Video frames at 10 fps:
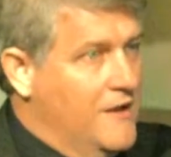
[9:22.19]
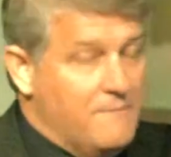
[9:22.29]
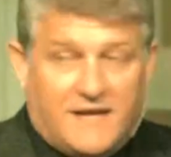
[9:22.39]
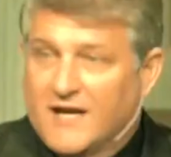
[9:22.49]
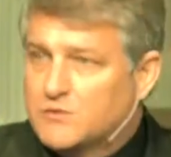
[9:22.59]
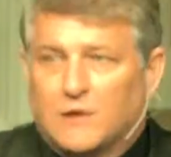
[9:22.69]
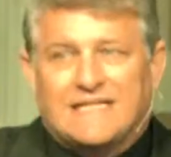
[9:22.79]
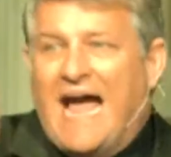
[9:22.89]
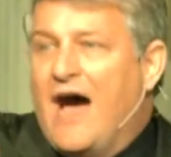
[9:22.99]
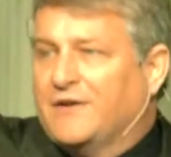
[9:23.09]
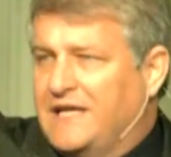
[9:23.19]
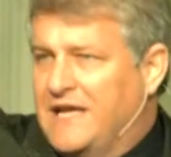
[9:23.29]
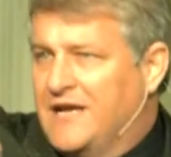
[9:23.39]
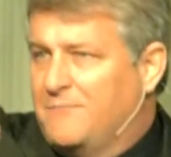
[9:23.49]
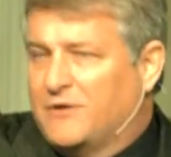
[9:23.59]
Because without
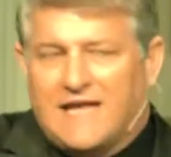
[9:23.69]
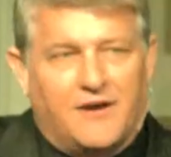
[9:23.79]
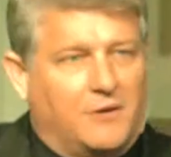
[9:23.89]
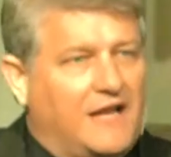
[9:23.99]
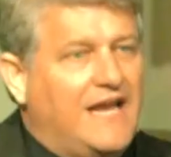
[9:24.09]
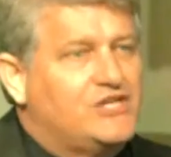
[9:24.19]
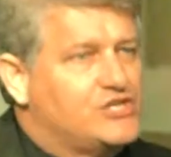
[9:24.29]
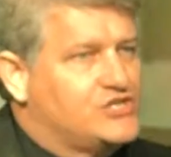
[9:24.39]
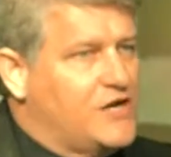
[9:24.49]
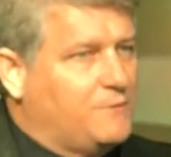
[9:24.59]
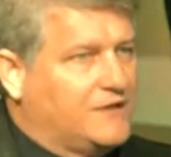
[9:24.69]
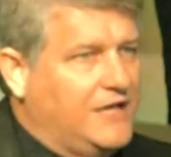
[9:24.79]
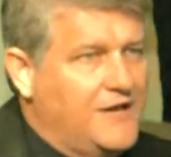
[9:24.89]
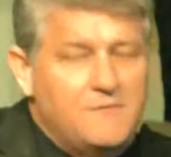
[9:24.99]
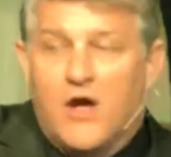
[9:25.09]
Him, without a relationship with
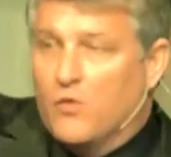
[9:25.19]
Him,